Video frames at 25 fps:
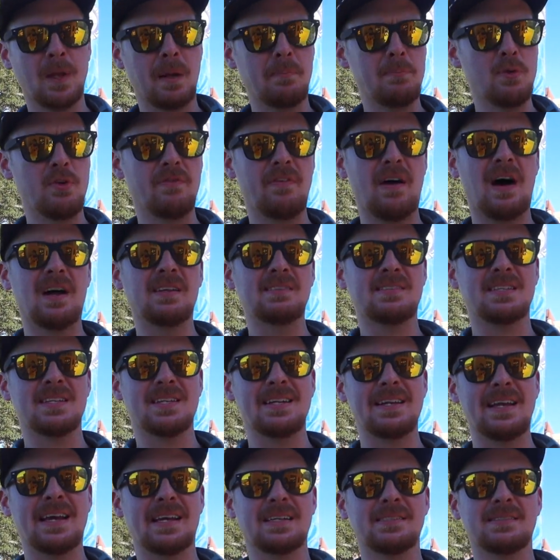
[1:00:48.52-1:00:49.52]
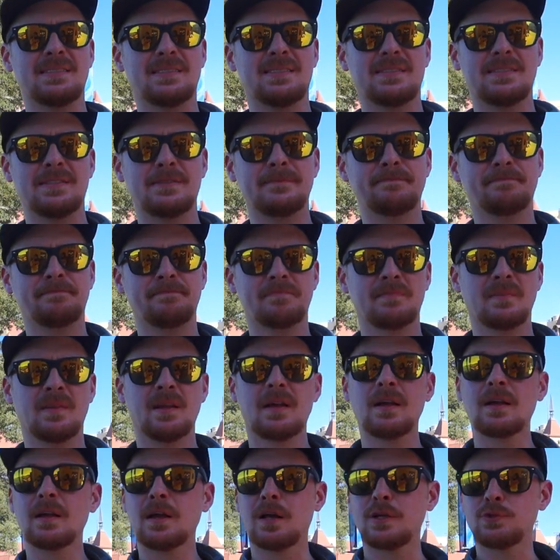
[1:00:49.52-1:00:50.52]
move on to the next
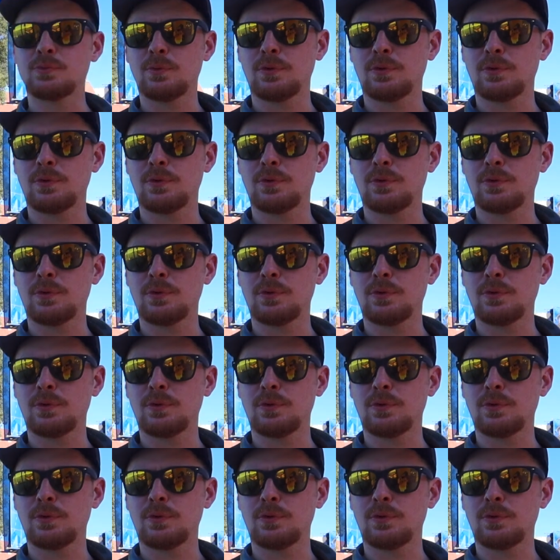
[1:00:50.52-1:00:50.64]
because